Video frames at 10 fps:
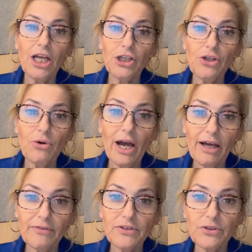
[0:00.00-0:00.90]
you
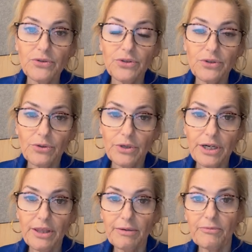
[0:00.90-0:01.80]
have to
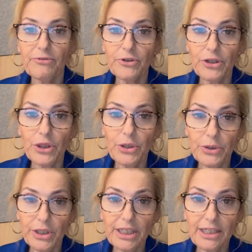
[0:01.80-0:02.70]
store them for
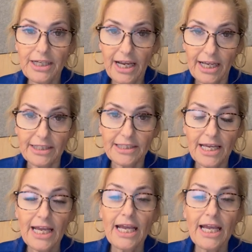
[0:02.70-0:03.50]
30 days.